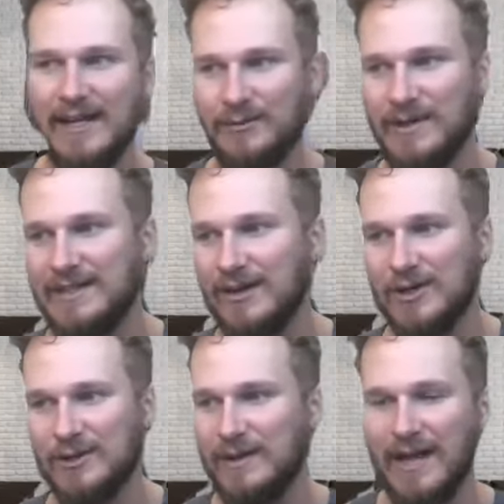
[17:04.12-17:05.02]
as
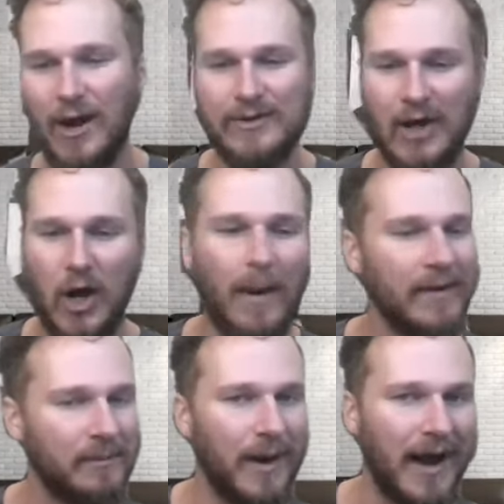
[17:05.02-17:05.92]
resellers, we know it's all
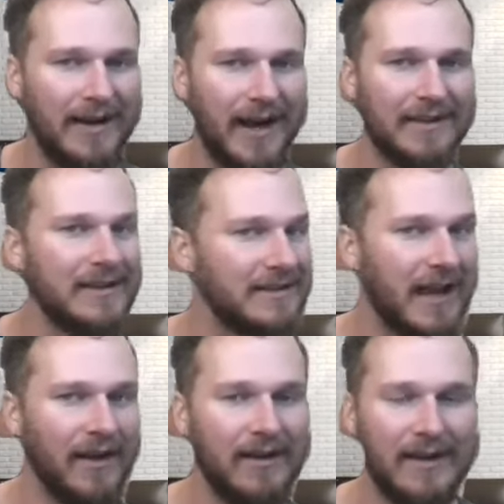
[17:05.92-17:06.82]
about the buy, not the
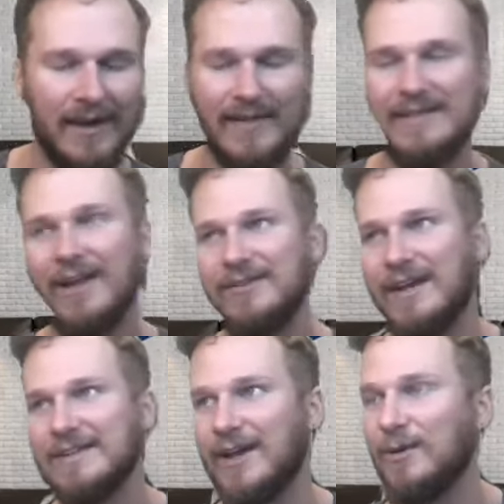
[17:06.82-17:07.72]
sell. The sell
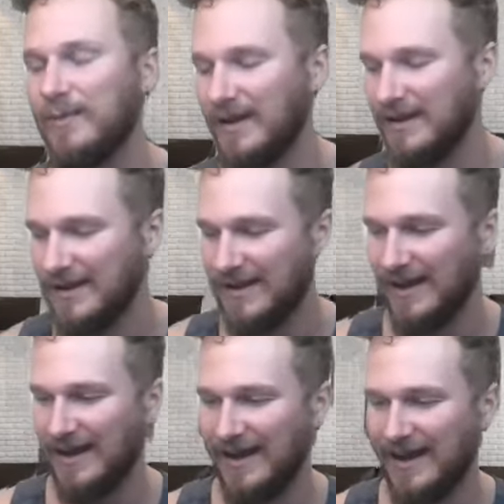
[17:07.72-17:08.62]
does help, but
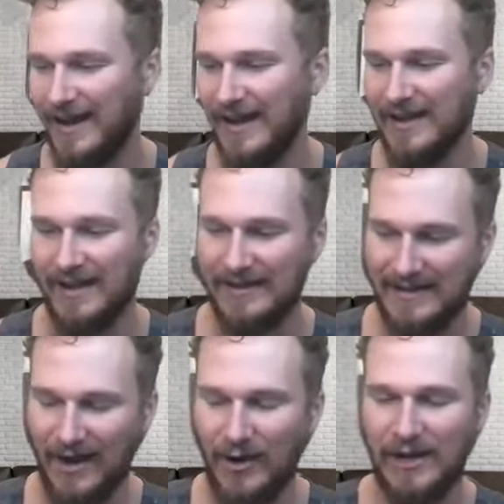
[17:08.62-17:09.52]

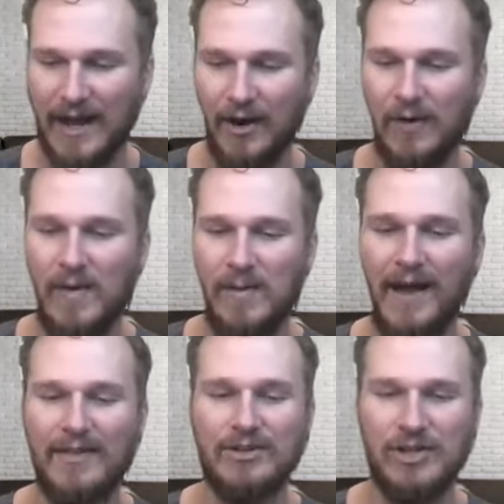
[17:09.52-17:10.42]
it's how can we
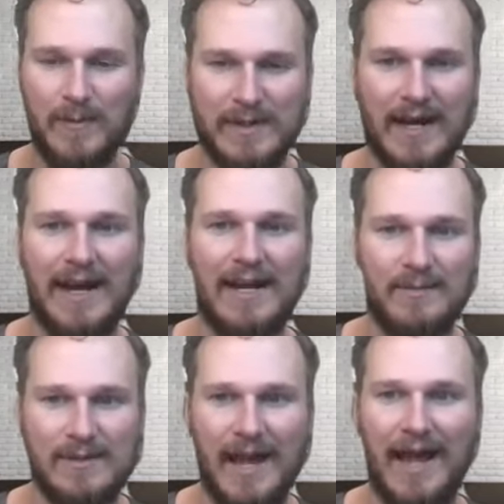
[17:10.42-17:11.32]
buy the cheapest
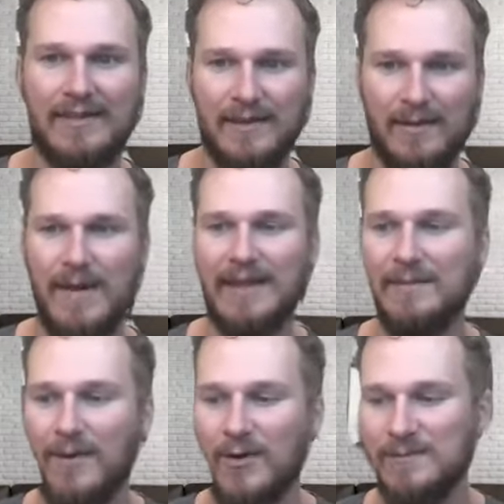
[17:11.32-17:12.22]
items make the
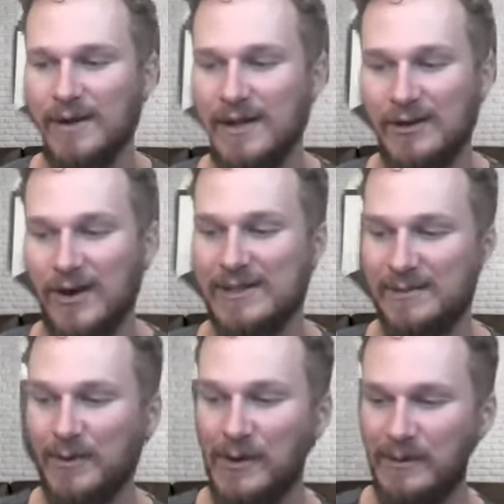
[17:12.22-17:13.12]
most money across
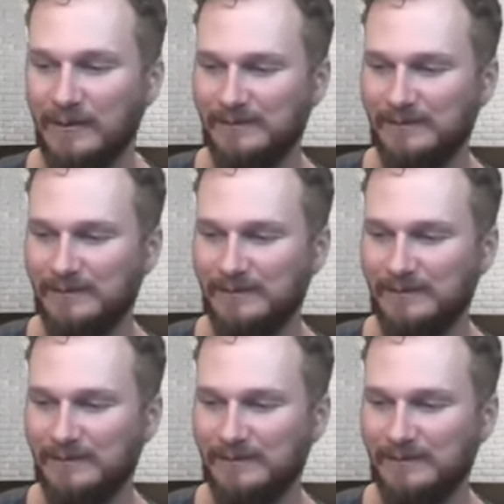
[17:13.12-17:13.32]
the board?